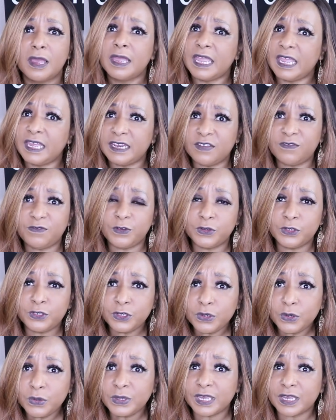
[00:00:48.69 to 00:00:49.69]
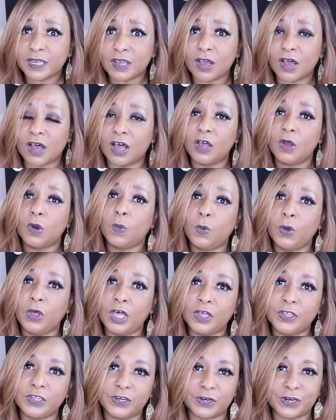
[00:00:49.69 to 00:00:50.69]
And if you do get caught,
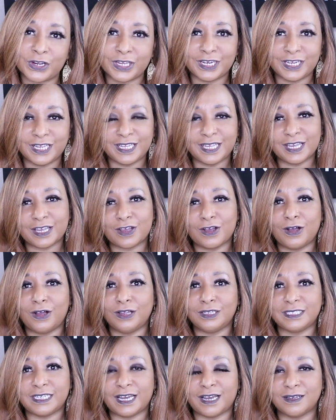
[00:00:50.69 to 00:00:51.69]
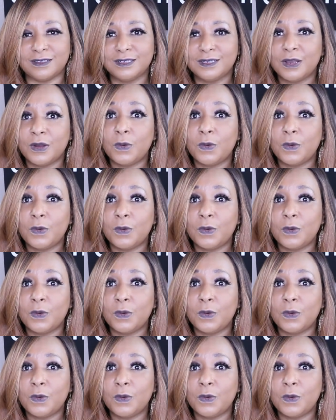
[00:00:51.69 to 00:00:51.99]
well, you're gonna get called out.